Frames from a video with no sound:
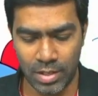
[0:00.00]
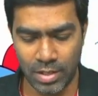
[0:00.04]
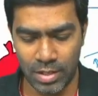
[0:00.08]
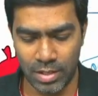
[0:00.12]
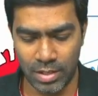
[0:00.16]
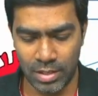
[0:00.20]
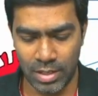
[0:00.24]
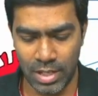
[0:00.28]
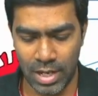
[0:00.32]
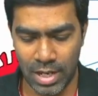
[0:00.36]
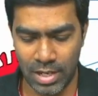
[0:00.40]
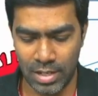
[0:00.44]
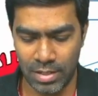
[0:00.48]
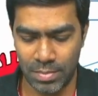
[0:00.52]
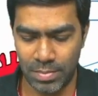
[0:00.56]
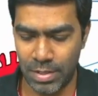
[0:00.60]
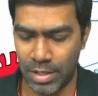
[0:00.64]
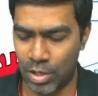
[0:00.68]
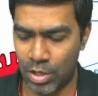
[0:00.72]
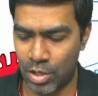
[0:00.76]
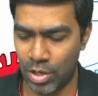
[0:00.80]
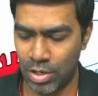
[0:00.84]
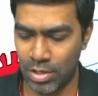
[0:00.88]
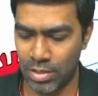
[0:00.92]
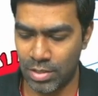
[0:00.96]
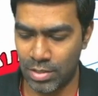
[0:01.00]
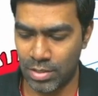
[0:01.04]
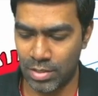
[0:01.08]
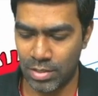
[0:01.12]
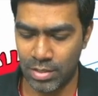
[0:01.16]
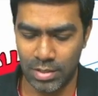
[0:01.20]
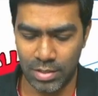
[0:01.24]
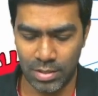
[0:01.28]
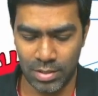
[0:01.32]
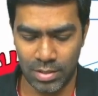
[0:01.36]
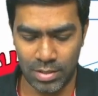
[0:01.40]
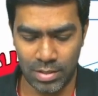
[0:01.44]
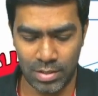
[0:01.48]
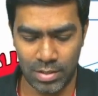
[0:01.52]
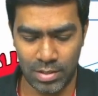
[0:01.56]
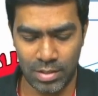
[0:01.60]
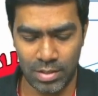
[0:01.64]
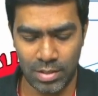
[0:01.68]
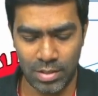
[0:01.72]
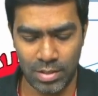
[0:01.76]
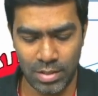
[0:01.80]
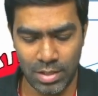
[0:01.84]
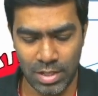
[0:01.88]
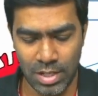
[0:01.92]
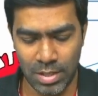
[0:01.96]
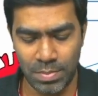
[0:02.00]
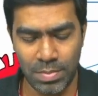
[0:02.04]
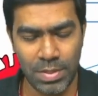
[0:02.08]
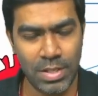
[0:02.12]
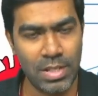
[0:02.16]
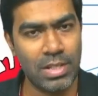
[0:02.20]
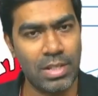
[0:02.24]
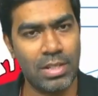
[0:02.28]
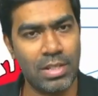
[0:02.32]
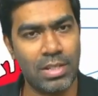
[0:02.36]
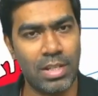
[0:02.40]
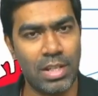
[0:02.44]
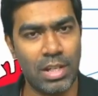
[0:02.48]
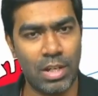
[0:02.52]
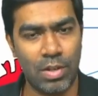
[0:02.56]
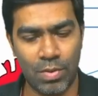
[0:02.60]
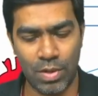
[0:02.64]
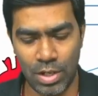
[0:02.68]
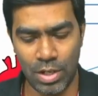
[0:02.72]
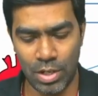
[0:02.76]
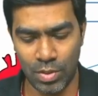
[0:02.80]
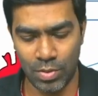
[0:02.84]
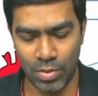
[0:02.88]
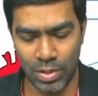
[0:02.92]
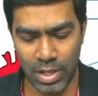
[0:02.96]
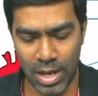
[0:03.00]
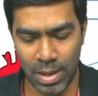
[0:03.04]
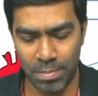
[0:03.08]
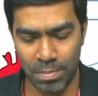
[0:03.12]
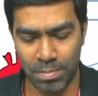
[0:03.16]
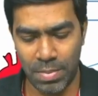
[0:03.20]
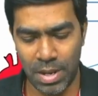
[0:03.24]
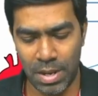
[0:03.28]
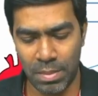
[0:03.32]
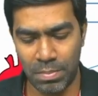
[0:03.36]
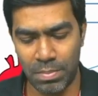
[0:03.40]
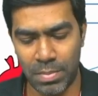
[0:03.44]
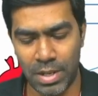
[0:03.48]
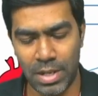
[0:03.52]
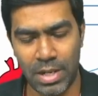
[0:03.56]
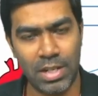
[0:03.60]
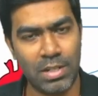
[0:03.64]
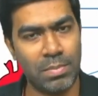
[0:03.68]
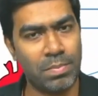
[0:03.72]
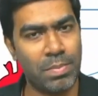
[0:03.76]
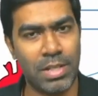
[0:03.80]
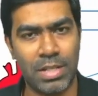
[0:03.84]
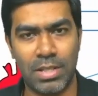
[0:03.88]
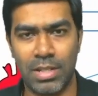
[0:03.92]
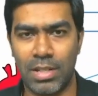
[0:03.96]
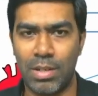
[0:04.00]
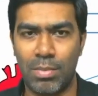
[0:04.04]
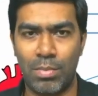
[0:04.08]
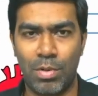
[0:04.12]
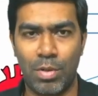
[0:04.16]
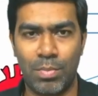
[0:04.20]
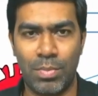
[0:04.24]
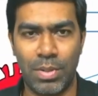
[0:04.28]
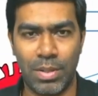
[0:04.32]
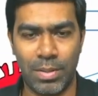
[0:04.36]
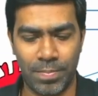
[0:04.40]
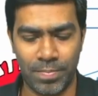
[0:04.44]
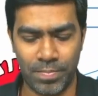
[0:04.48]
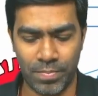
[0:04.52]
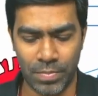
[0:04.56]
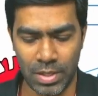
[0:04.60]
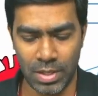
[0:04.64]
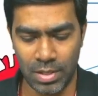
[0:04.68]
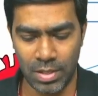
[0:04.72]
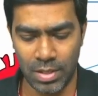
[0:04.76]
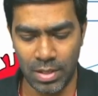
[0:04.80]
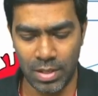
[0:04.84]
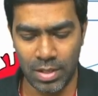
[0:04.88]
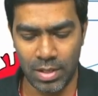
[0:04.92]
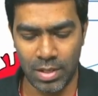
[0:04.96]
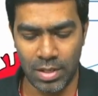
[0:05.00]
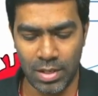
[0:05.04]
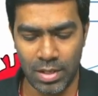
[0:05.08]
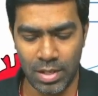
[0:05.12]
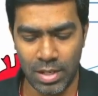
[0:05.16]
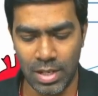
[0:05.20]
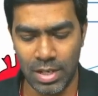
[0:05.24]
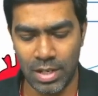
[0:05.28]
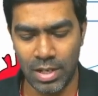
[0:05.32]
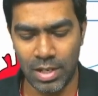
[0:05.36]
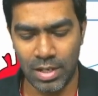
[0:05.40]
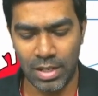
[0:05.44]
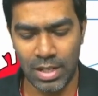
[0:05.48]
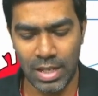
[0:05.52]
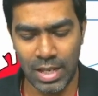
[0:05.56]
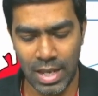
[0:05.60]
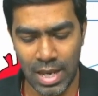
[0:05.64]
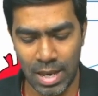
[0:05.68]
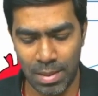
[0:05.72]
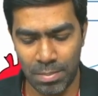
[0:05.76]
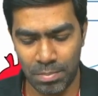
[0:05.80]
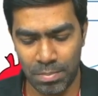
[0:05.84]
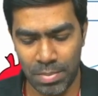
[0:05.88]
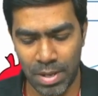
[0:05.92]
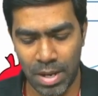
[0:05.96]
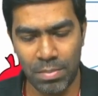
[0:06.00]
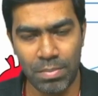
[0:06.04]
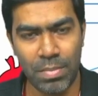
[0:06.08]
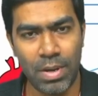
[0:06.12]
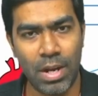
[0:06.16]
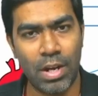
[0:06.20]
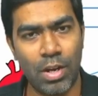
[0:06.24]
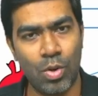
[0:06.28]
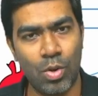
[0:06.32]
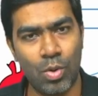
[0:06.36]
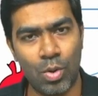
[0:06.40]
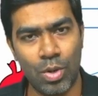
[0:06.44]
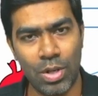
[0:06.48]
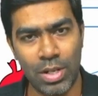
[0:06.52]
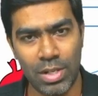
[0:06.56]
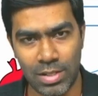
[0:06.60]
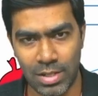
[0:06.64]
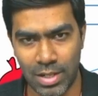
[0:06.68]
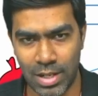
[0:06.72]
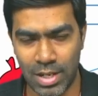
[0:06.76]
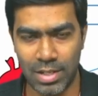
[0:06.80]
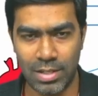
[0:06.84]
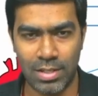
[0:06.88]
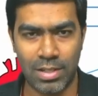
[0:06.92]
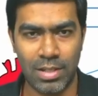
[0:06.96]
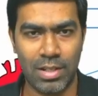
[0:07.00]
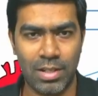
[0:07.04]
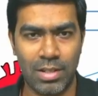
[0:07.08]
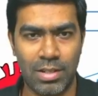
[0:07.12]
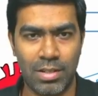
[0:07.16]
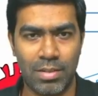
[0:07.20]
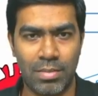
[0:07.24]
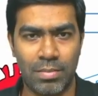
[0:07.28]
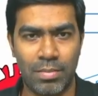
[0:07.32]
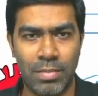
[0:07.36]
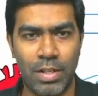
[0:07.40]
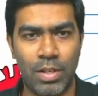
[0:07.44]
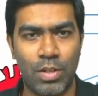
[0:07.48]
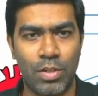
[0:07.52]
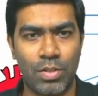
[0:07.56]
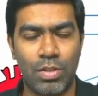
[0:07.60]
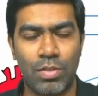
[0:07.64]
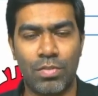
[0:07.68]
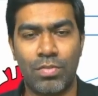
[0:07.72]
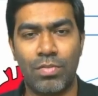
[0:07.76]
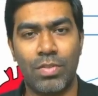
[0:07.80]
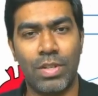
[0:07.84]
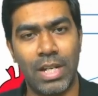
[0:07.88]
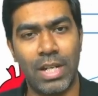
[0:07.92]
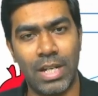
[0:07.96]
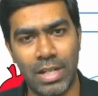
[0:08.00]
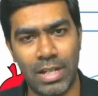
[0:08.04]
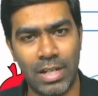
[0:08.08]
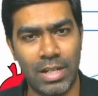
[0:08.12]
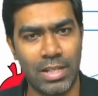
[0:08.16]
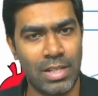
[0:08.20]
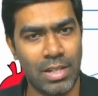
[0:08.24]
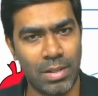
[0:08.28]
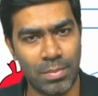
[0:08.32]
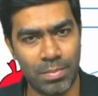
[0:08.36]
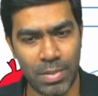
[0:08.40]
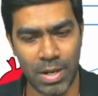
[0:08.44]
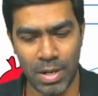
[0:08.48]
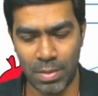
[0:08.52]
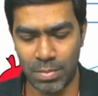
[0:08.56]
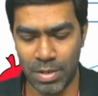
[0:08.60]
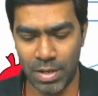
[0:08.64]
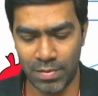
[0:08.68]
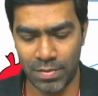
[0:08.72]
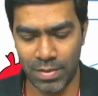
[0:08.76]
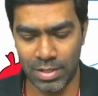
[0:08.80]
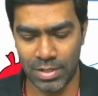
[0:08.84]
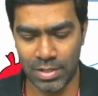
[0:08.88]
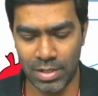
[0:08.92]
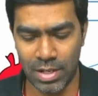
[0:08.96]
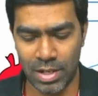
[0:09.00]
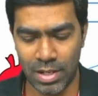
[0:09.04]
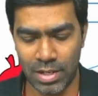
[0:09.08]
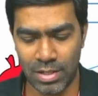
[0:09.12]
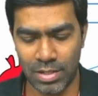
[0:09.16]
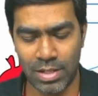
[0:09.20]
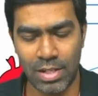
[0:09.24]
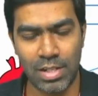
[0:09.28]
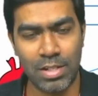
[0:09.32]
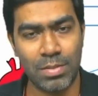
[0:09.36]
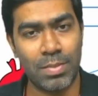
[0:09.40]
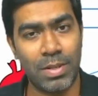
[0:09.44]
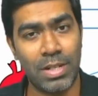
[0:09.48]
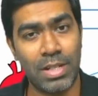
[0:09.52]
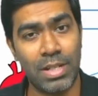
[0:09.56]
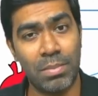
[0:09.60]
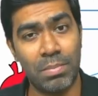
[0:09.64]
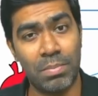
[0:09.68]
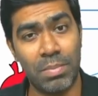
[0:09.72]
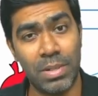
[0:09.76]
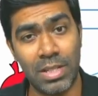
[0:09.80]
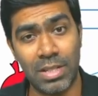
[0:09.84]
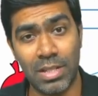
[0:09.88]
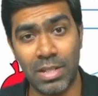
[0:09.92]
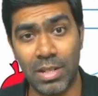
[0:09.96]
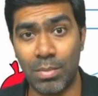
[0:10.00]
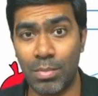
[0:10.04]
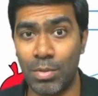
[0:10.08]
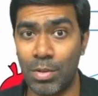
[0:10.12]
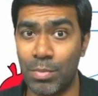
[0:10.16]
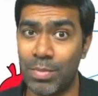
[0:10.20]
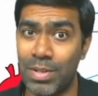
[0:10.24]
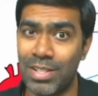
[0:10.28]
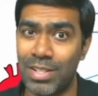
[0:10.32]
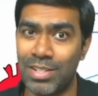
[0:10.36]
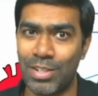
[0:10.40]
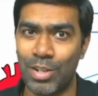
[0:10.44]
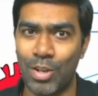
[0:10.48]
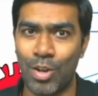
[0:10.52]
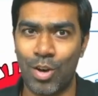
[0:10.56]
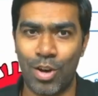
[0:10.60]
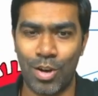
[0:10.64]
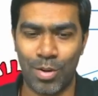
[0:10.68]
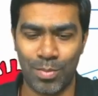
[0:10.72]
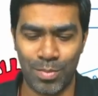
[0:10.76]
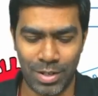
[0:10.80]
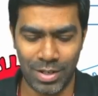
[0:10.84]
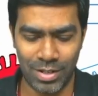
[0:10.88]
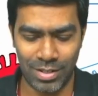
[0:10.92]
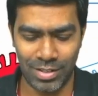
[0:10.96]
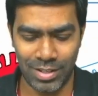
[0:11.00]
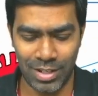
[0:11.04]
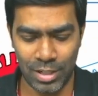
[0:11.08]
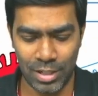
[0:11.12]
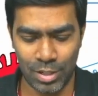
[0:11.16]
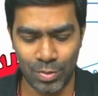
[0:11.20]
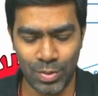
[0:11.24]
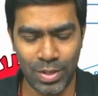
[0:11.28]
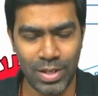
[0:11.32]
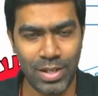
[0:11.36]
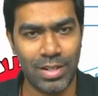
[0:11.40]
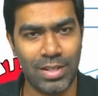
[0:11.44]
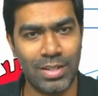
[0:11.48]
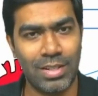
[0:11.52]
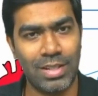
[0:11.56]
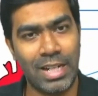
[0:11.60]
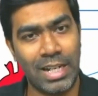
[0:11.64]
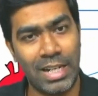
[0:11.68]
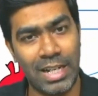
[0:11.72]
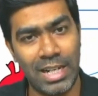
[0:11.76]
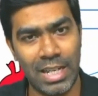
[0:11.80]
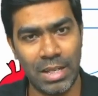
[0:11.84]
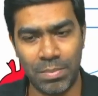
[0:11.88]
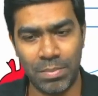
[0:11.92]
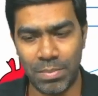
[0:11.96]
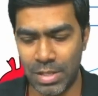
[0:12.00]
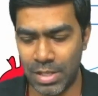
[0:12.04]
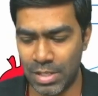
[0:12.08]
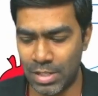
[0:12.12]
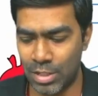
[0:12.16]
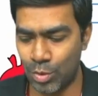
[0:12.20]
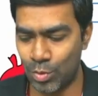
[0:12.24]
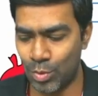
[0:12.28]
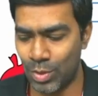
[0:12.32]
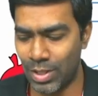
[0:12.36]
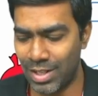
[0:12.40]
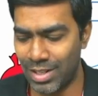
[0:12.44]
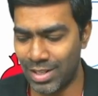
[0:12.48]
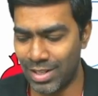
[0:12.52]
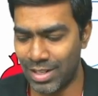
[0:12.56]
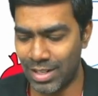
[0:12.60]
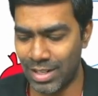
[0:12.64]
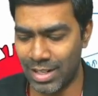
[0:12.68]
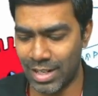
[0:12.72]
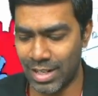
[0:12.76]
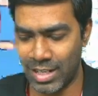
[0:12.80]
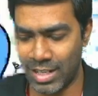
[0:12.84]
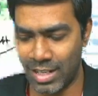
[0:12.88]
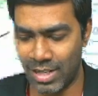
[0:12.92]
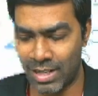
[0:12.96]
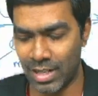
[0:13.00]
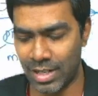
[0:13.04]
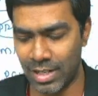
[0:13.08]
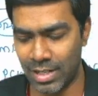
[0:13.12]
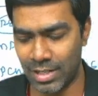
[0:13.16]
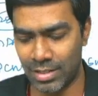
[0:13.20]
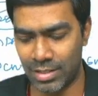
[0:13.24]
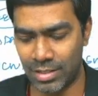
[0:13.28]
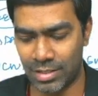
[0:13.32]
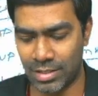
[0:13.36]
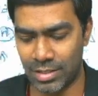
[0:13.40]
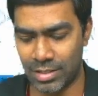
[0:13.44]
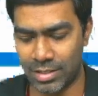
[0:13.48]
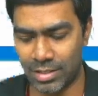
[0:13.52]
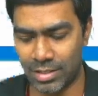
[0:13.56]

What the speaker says: That is because TPG is equal to MPAP minus PCWP. Here the MPAP alone is rising because of increasing pulmonary vascular resistance, but the PCWP is normal. That's why the TPG will increase.